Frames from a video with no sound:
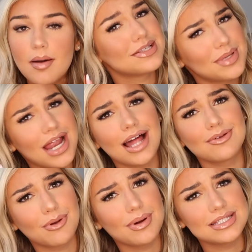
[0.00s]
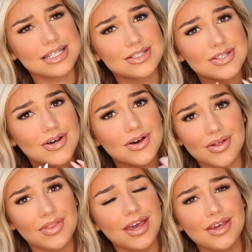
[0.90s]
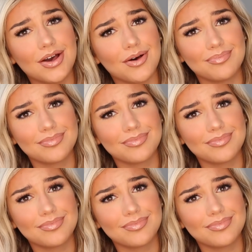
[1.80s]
This has been highly requested, so there you go.